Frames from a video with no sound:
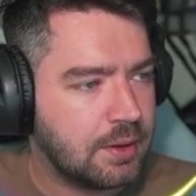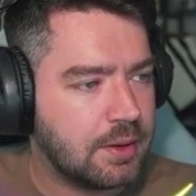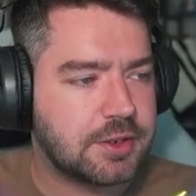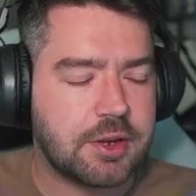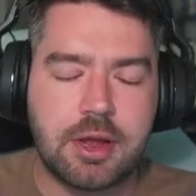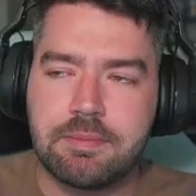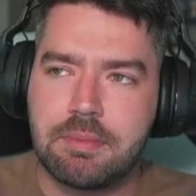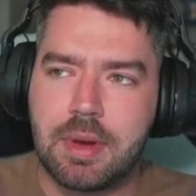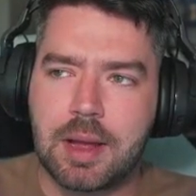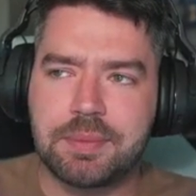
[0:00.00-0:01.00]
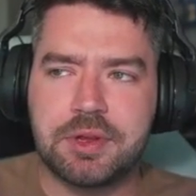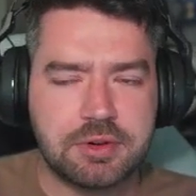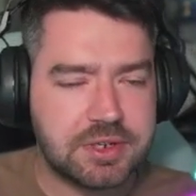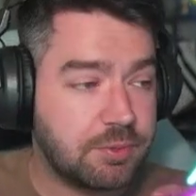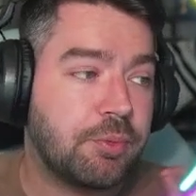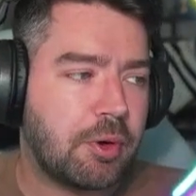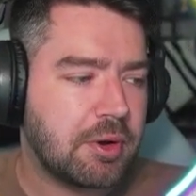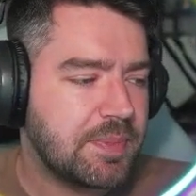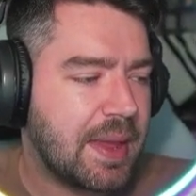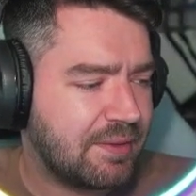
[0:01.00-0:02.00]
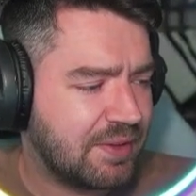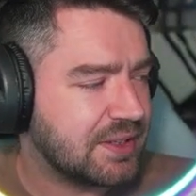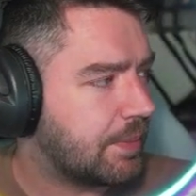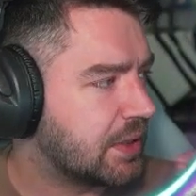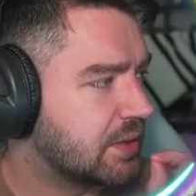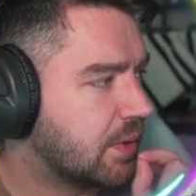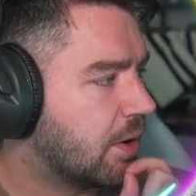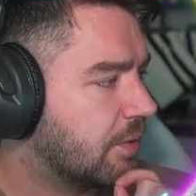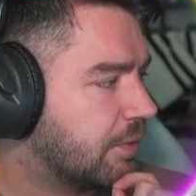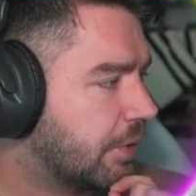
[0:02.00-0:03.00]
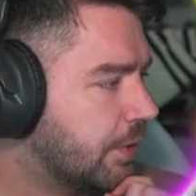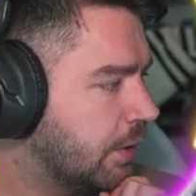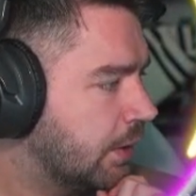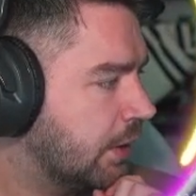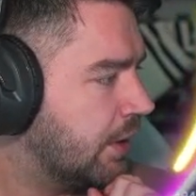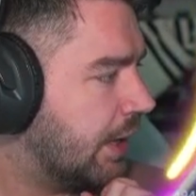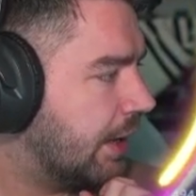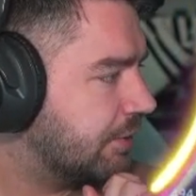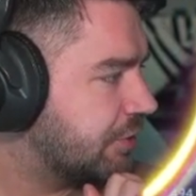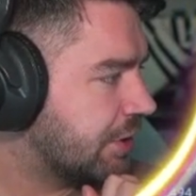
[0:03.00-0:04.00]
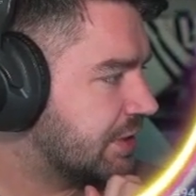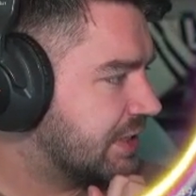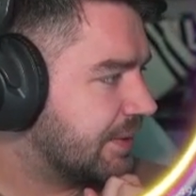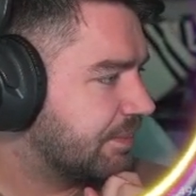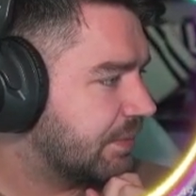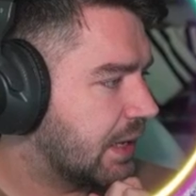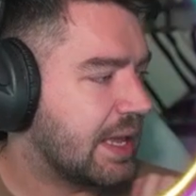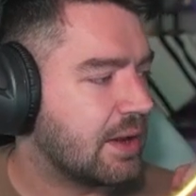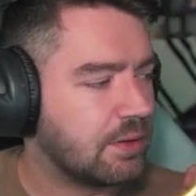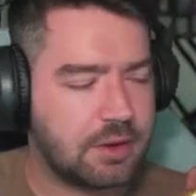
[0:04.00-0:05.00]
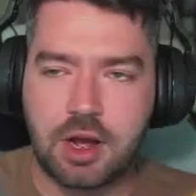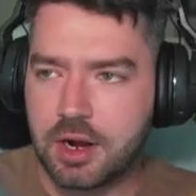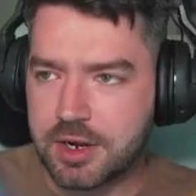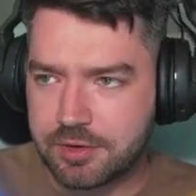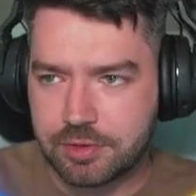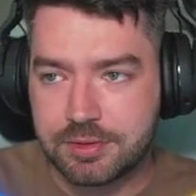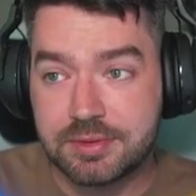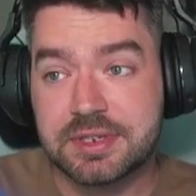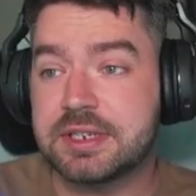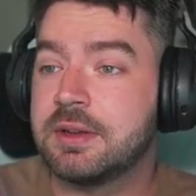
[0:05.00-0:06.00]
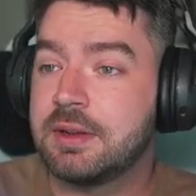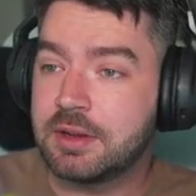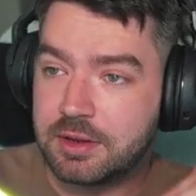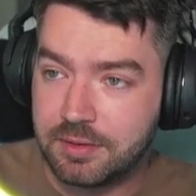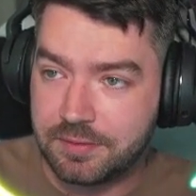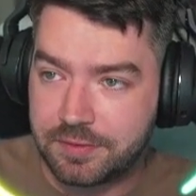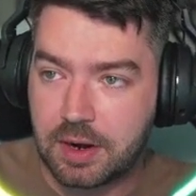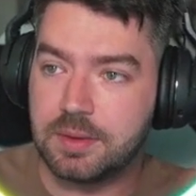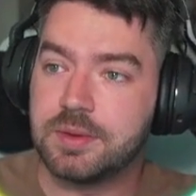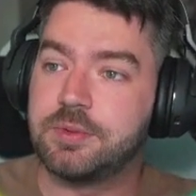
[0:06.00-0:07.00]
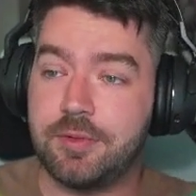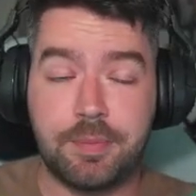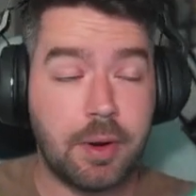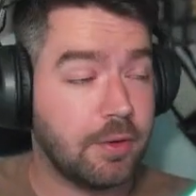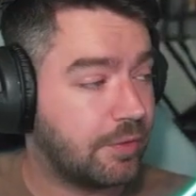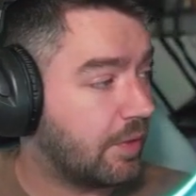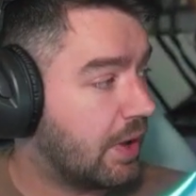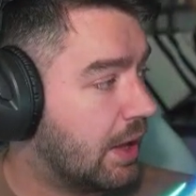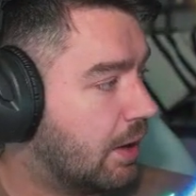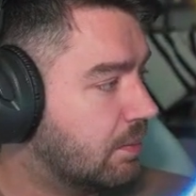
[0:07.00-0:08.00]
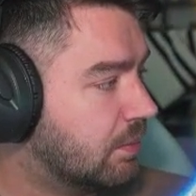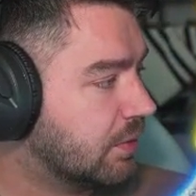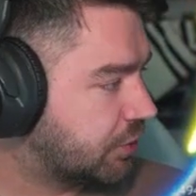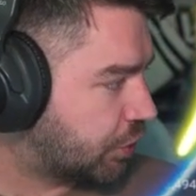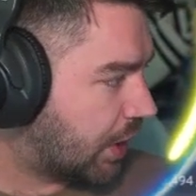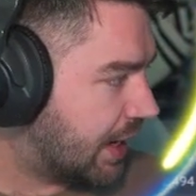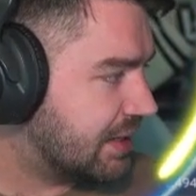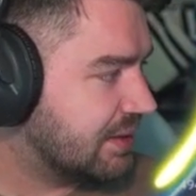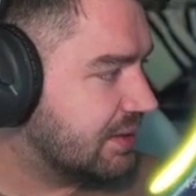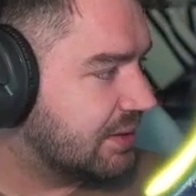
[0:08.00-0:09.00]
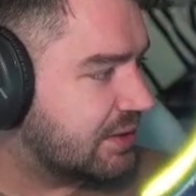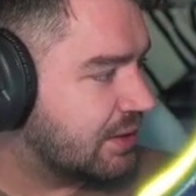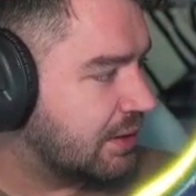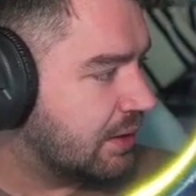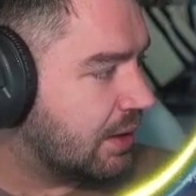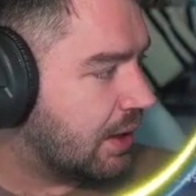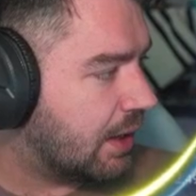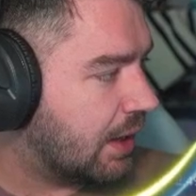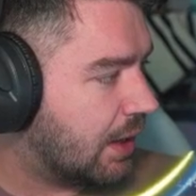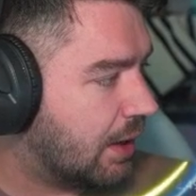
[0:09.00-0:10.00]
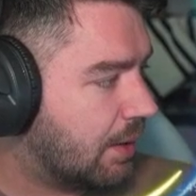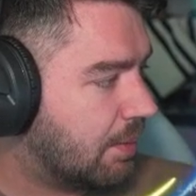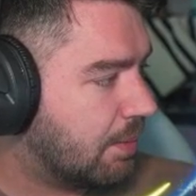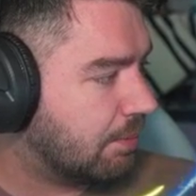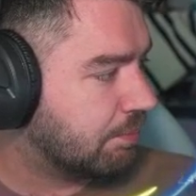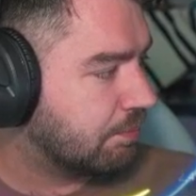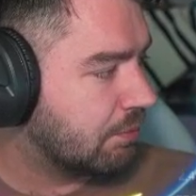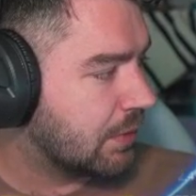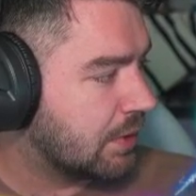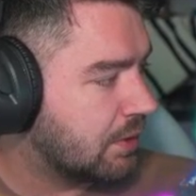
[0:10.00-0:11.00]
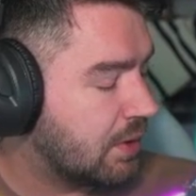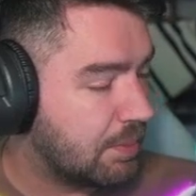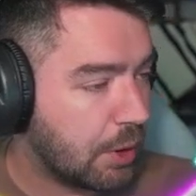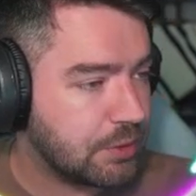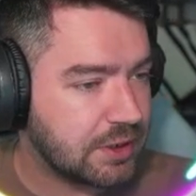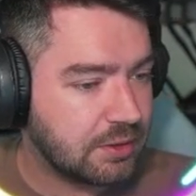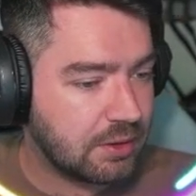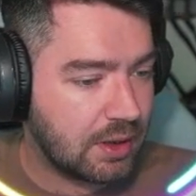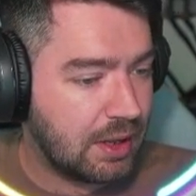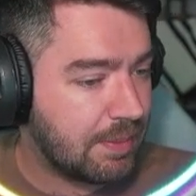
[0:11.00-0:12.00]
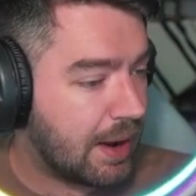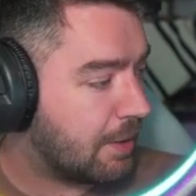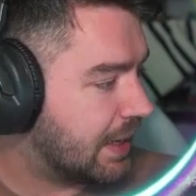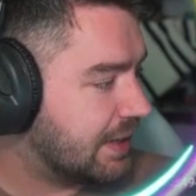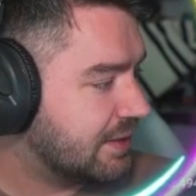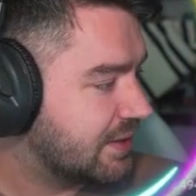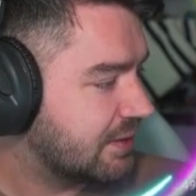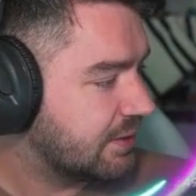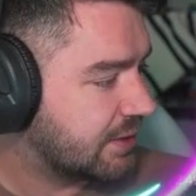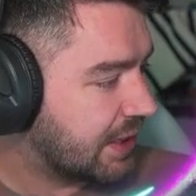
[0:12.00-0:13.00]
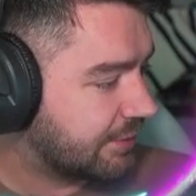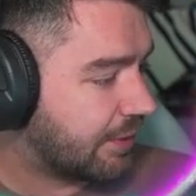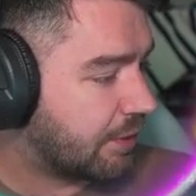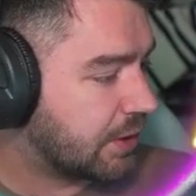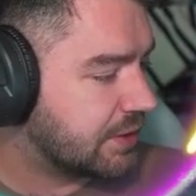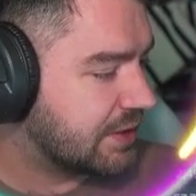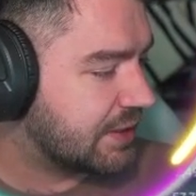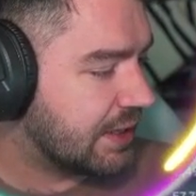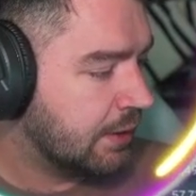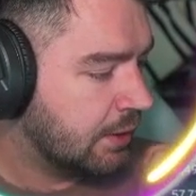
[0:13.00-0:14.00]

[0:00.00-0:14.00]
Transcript: So I'm curious. We'll probably pick things up as we go through. I'm just trying to see. Again, cargo routes confirmed with both trains, boats, and airplanes. So that's very good to see.